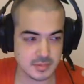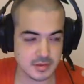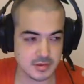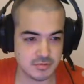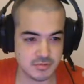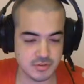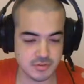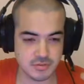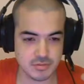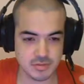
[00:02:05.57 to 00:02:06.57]
if you
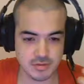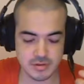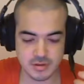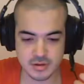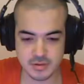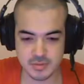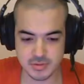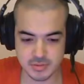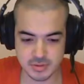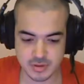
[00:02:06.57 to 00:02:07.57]
don't think you can help
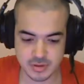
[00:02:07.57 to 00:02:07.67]
anyone,